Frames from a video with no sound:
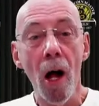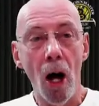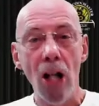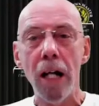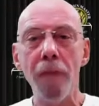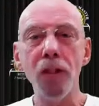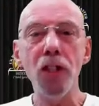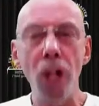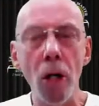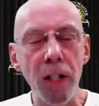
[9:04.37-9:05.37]
I love to
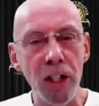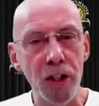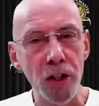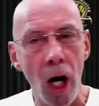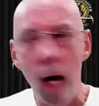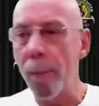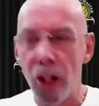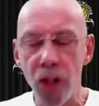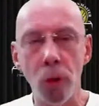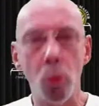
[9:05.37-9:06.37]
show this chart
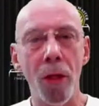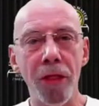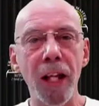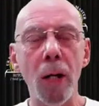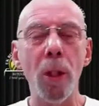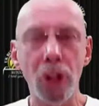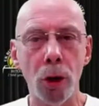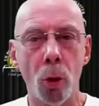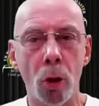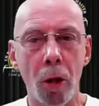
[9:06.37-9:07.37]
because the one thing we
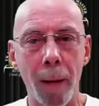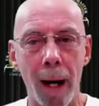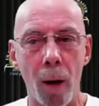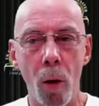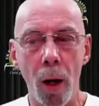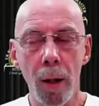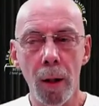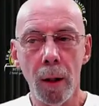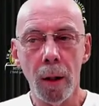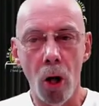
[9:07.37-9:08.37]
talk about,
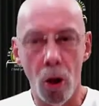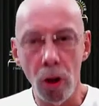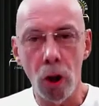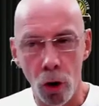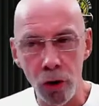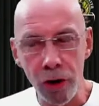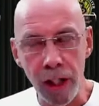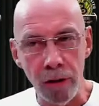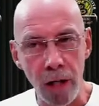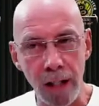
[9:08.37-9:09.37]

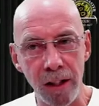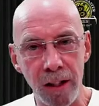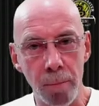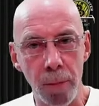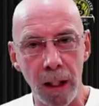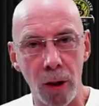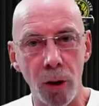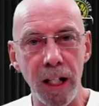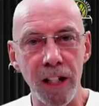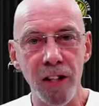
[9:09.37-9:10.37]
content creators in
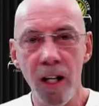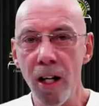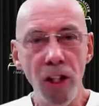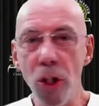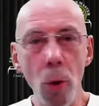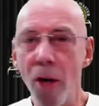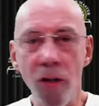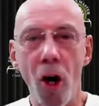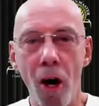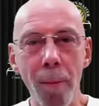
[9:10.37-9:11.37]
Bitcoin, is you are
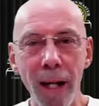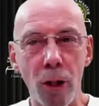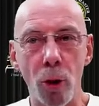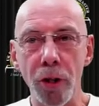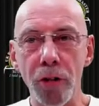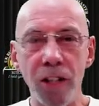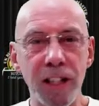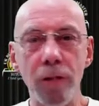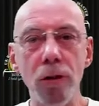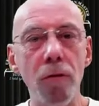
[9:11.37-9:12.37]
not a Bitcoiner
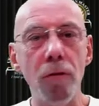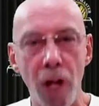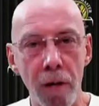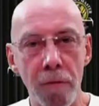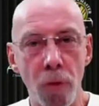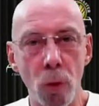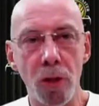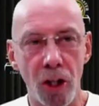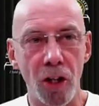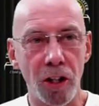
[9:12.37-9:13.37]
until you've done a full
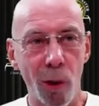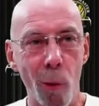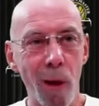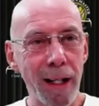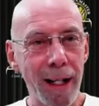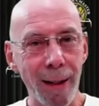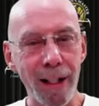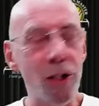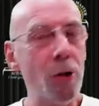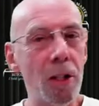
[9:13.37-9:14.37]
cycle. Now,
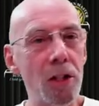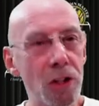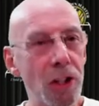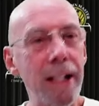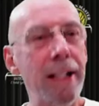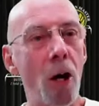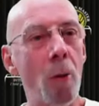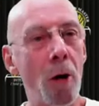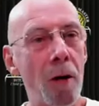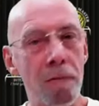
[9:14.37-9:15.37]
as you can see,
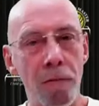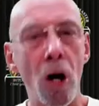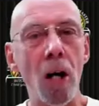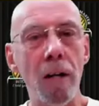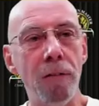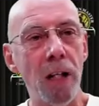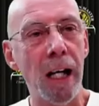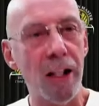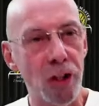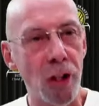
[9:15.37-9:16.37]
I'm on a
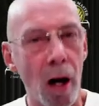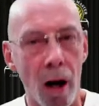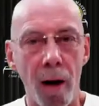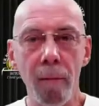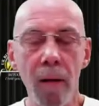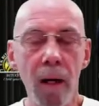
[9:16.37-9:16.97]
5-year chart.